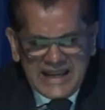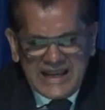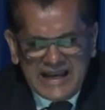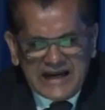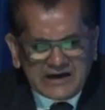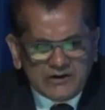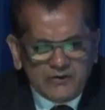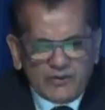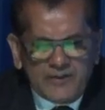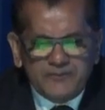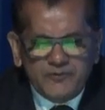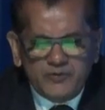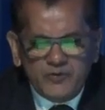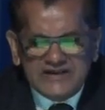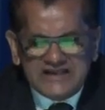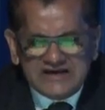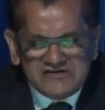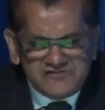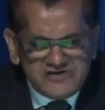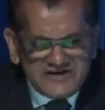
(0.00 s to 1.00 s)
equipped with
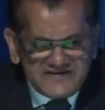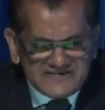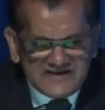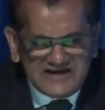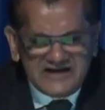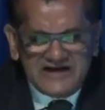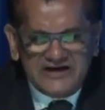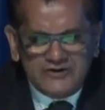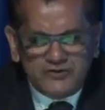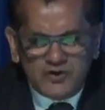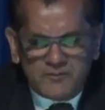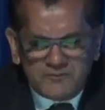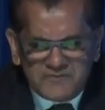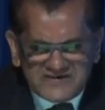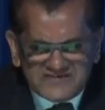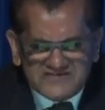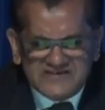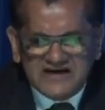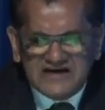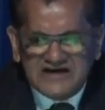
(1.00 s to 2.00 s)
increasingly
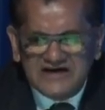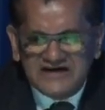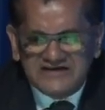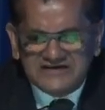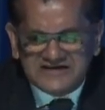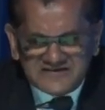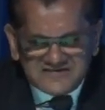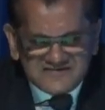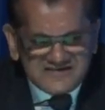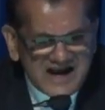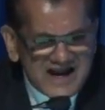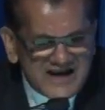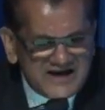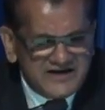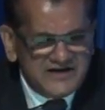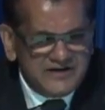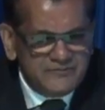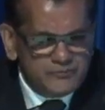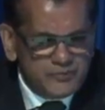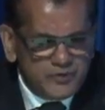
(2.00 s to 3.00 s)
domestically
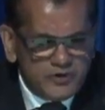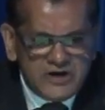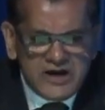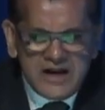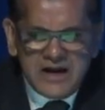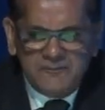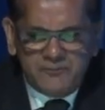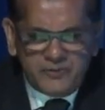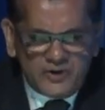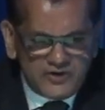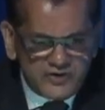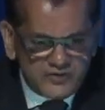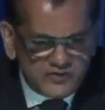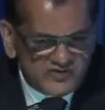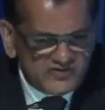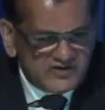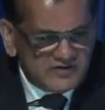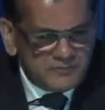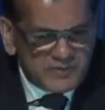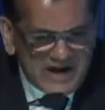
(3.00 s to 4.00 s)
designed and
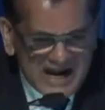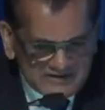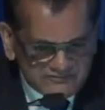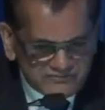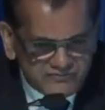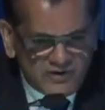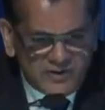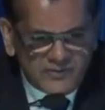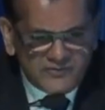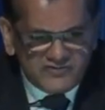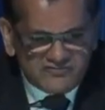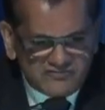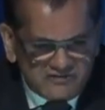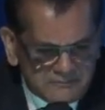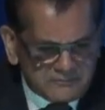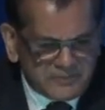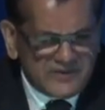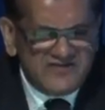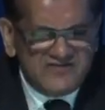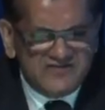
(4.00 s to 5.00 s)
produced platforms,
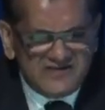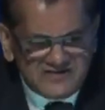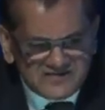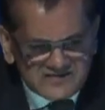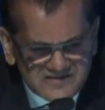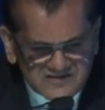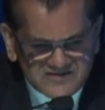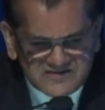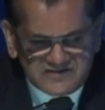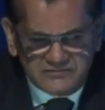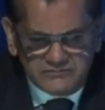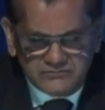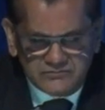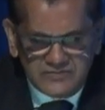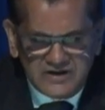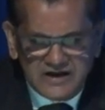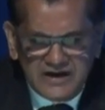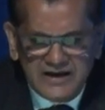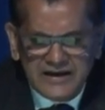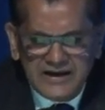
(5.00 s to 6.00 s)
weapons, and systems.
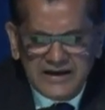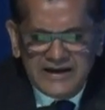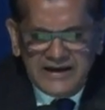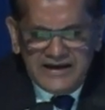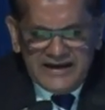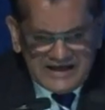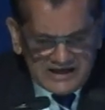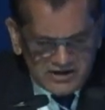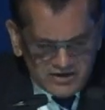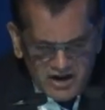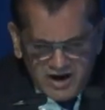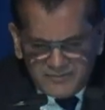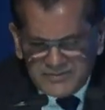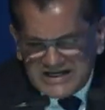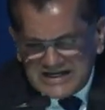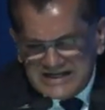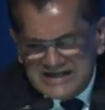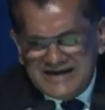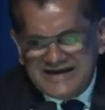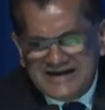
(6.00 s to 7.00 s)

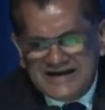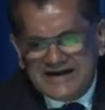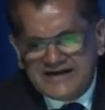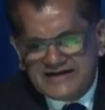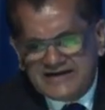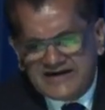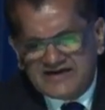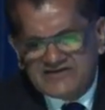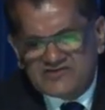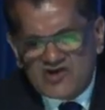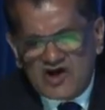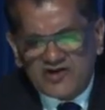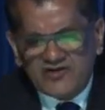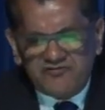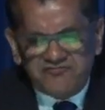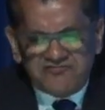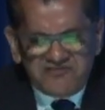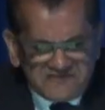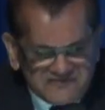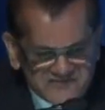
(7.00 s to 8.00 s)
Economically, India is now the
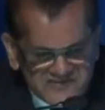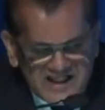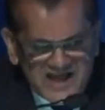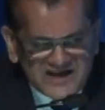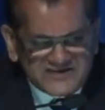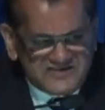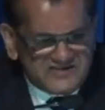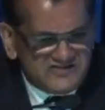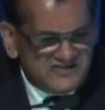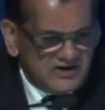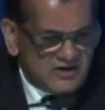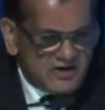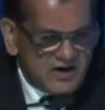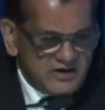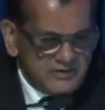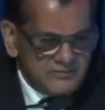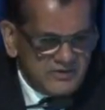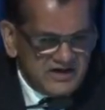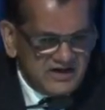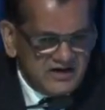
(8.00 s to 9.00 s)
5th largest
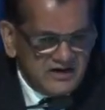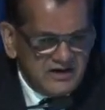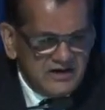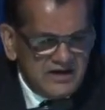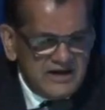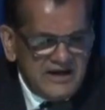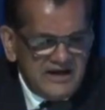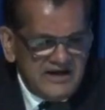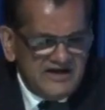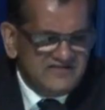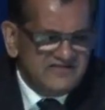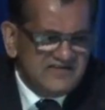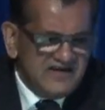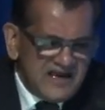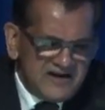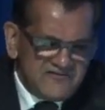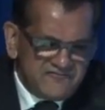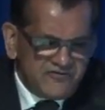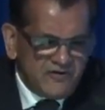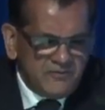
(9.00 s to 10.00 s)
economy. Its
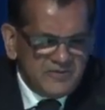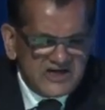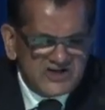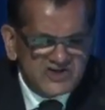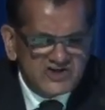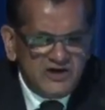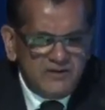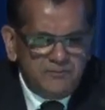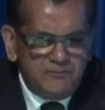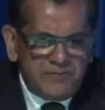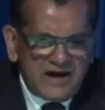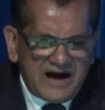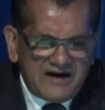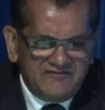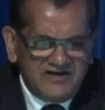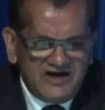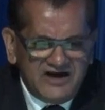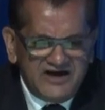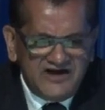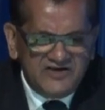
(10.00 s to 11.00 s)
informational
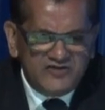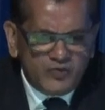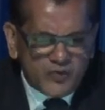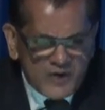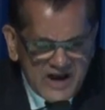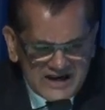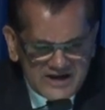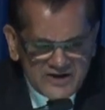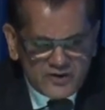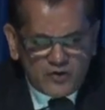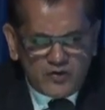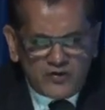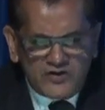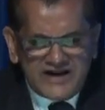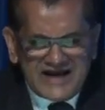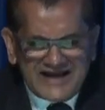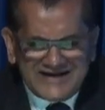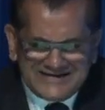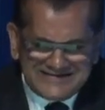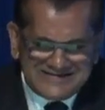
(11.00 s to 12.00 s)
power is well known,
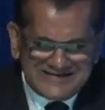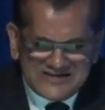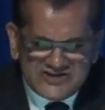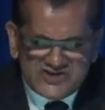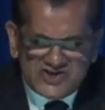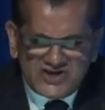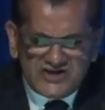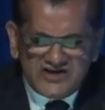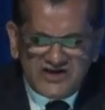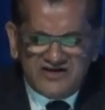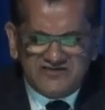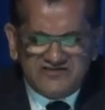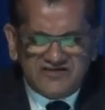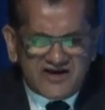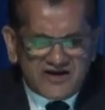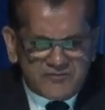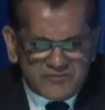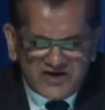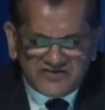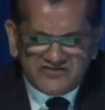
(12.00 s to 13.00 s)
and its engineers
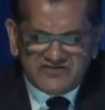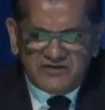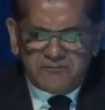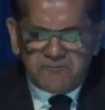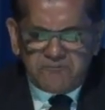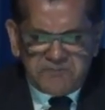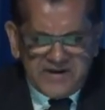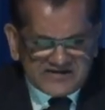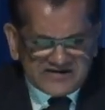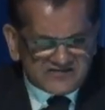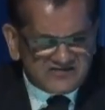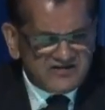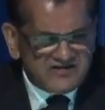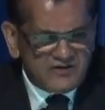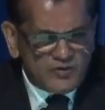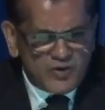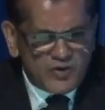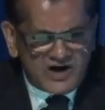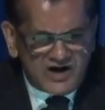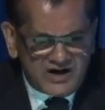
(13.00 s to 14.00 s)
are amongst the best in
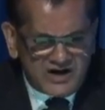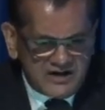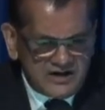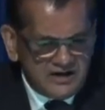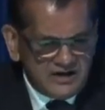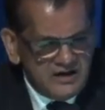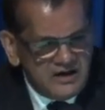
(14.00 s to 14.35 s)
the world.